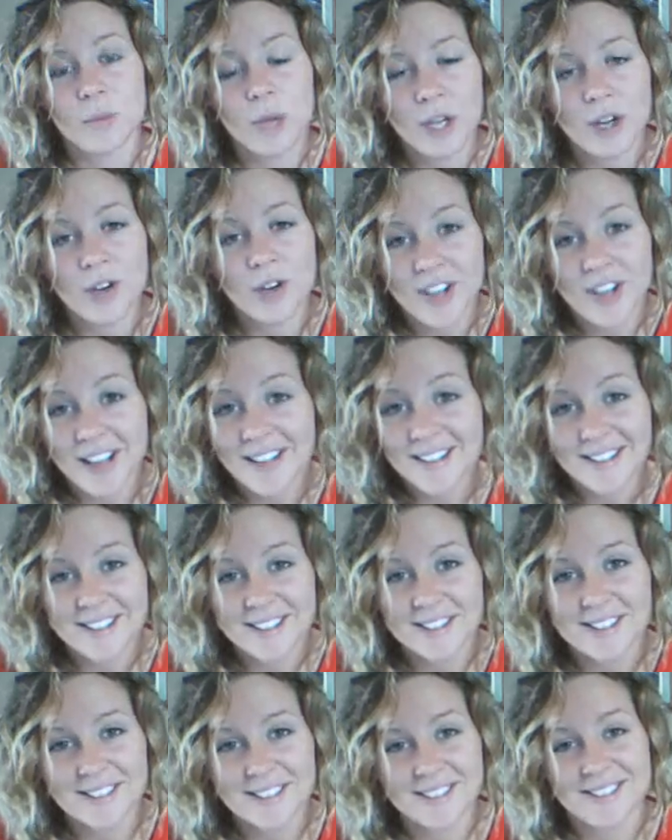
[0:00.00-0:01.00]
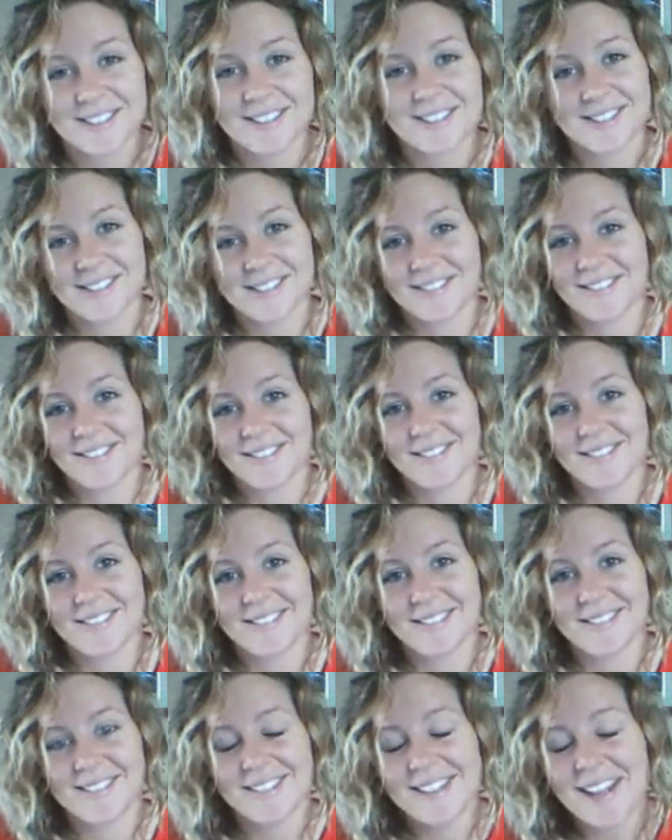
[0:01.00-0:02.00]
We are creators,
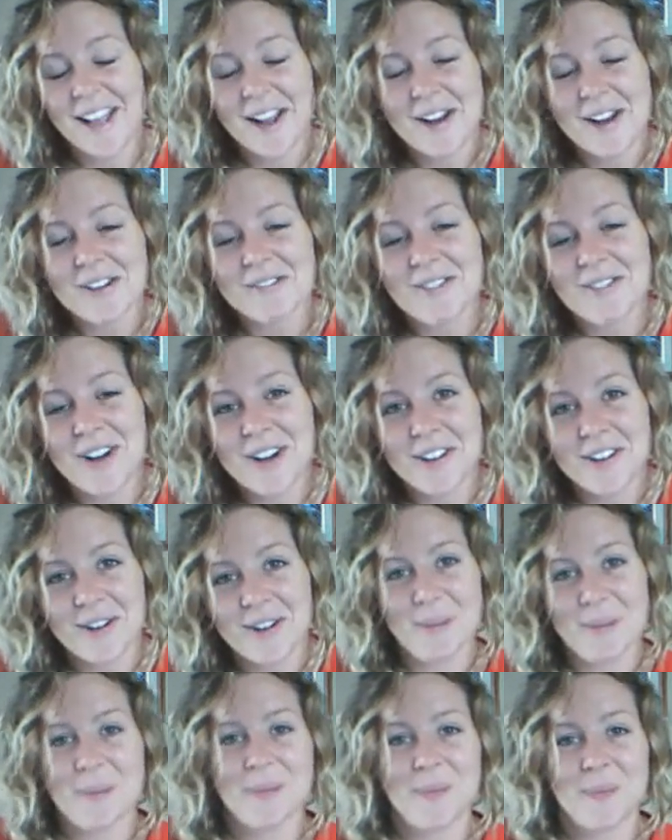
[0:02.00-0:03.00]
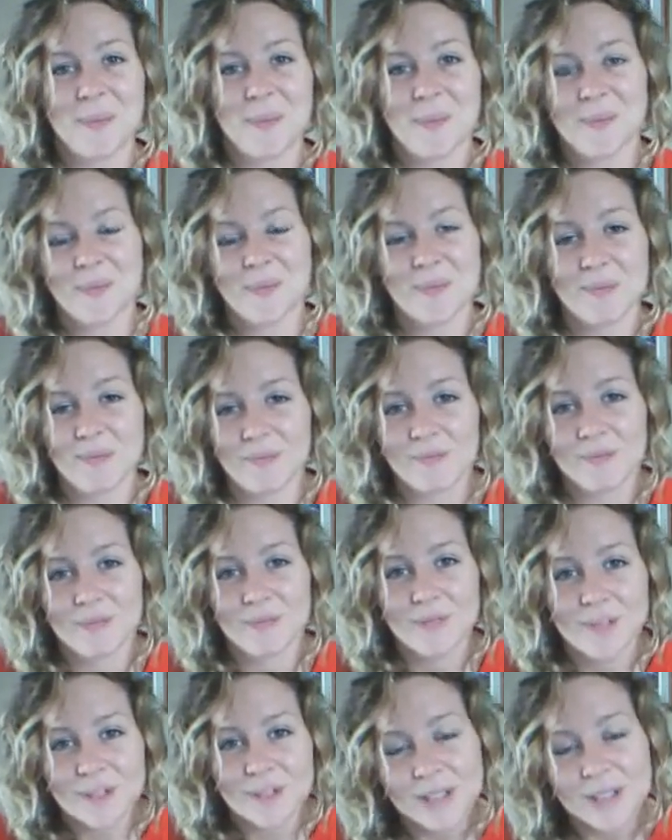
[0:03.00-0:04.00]
like our Father.
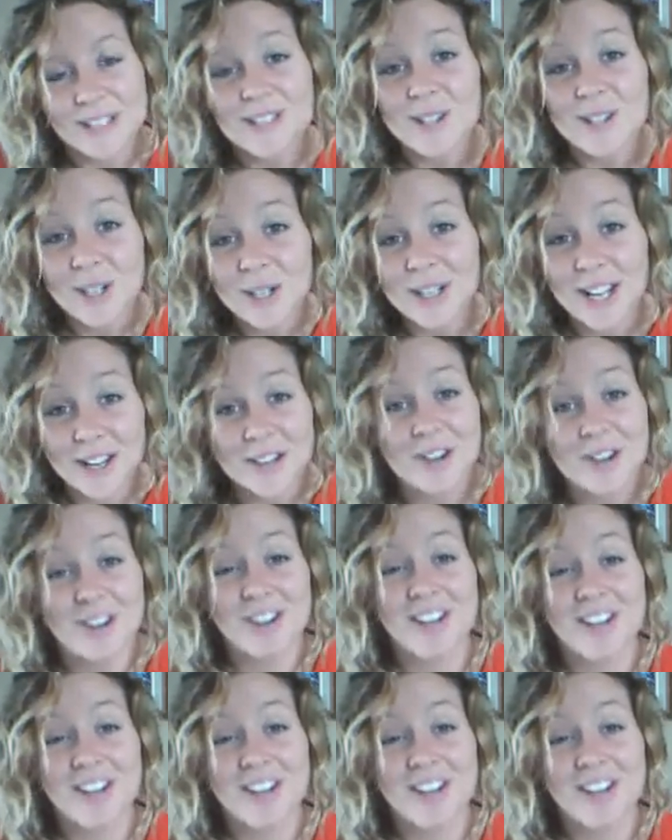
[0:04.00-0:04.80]
So let's learn how to